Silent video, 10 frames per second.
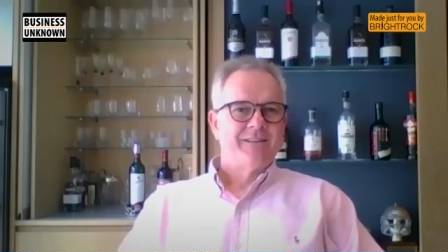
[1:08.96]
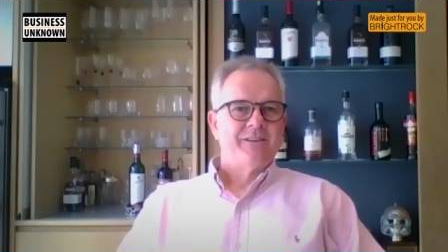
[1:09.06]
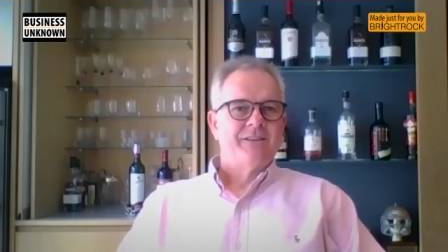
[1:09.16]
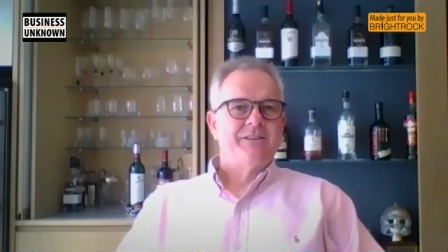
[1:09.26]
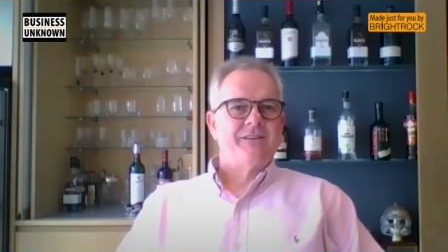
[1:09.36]

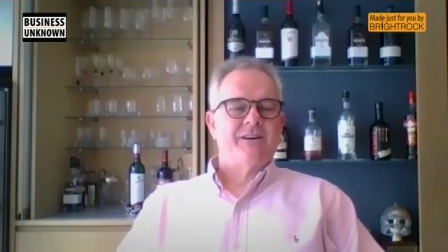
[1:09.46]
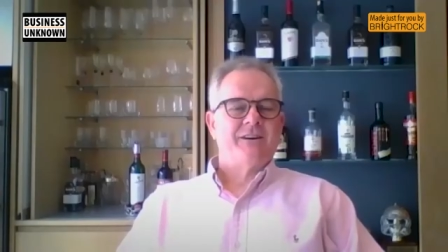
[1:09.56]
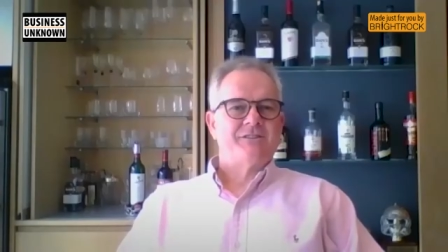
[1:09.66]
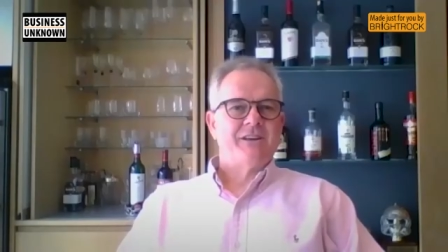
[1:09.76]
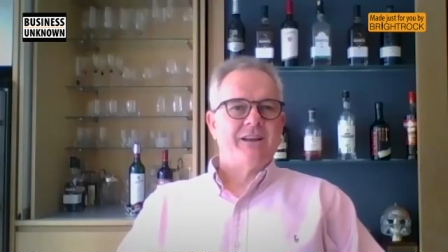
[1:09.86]

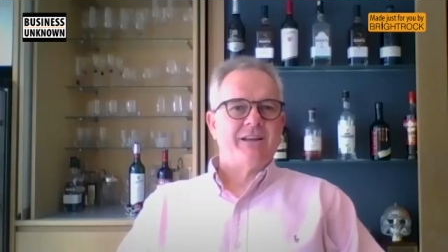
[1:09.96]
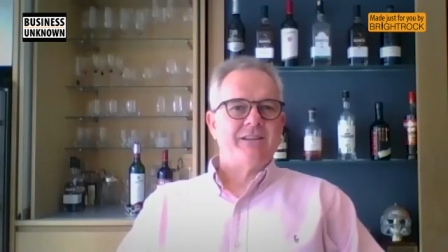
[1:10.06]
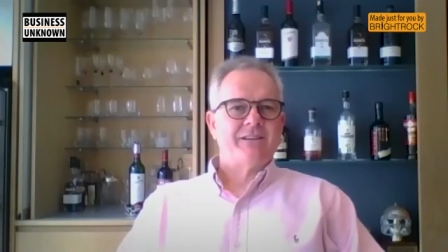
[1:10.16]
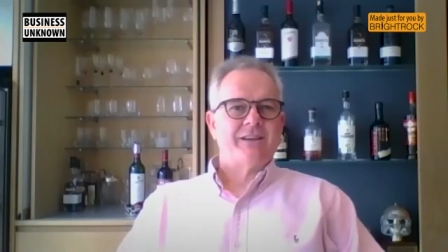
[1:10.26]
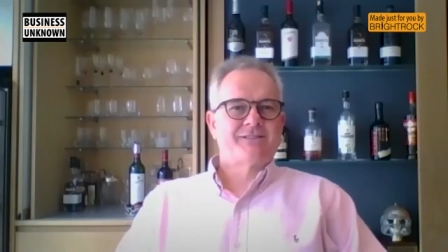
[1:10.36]
Yeah, Dan, I
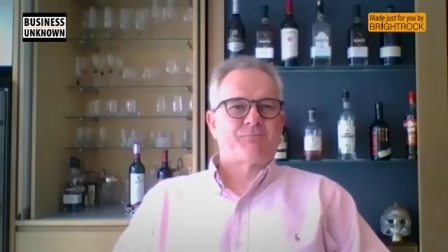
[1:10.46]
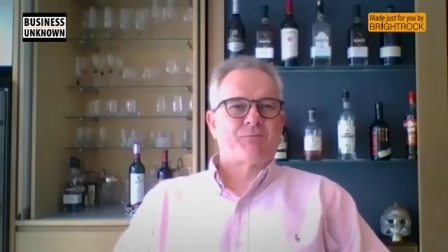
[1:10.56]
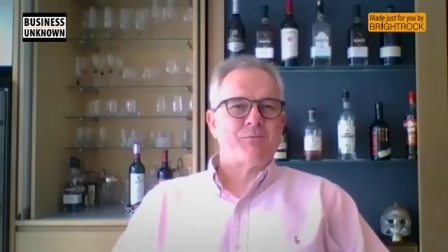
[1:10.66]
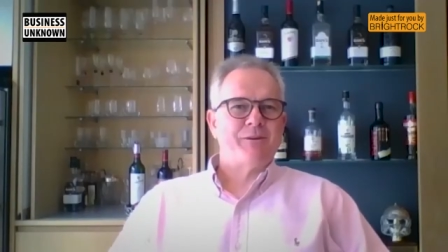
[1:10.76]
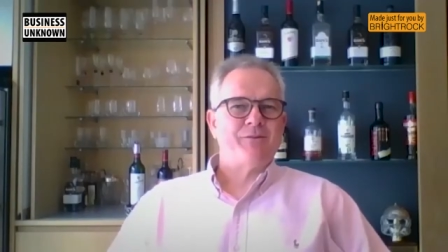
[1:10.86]
think that's
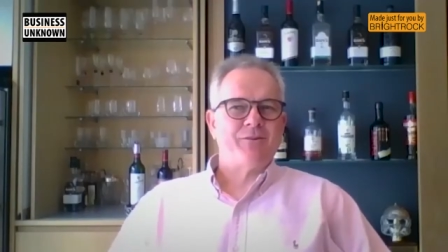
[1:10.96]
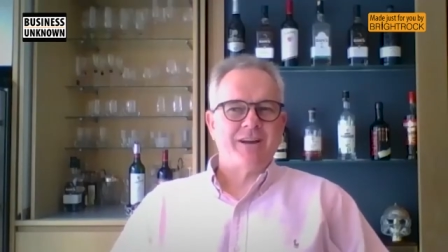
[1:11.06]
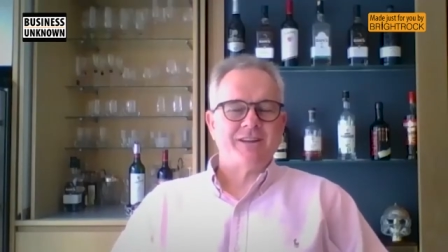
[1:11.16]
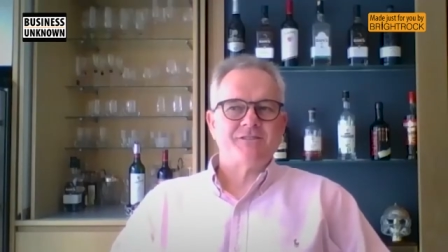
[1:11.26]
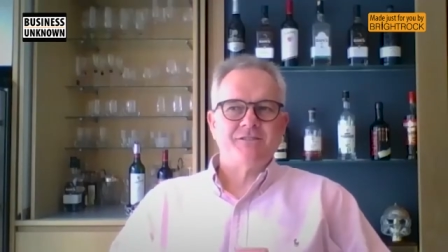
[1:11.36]
probably
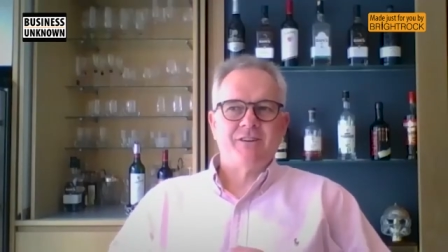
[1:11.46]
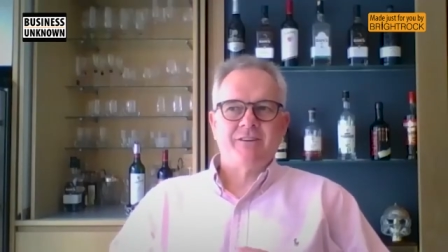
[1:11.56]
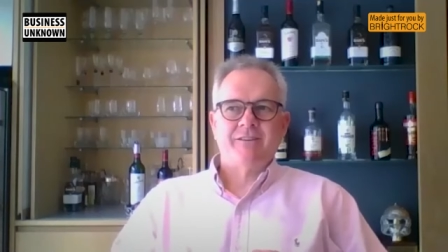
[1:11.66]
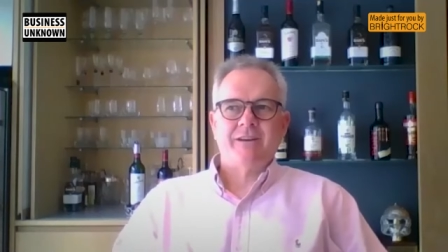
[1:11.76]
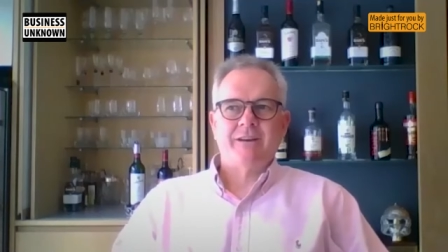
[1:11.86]
right. You
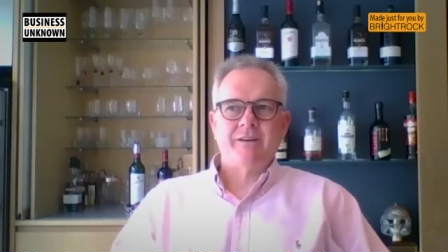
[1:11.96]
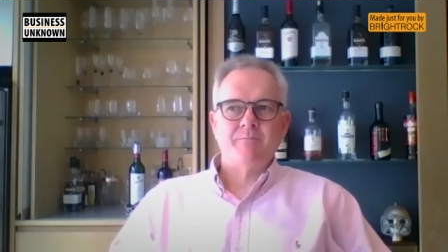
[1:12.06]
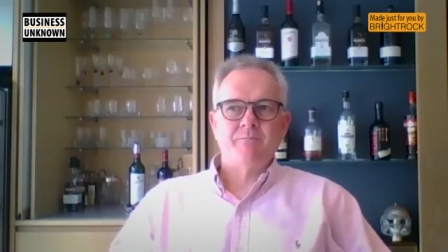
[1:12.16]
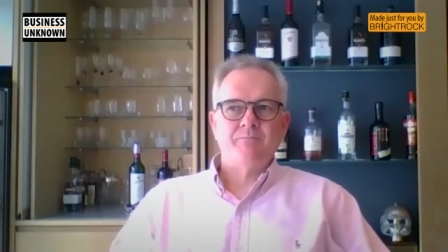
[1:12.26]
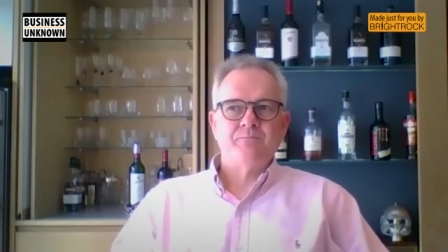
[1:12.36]
know,
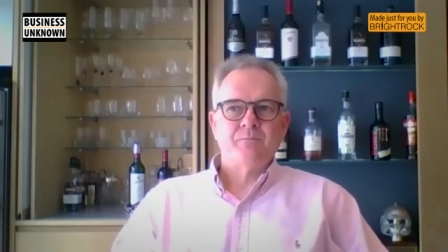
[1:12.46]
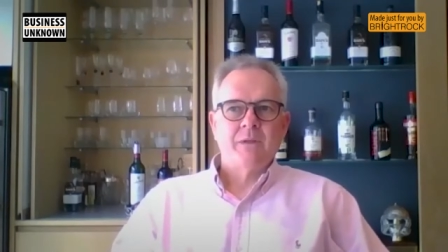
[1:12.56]
um,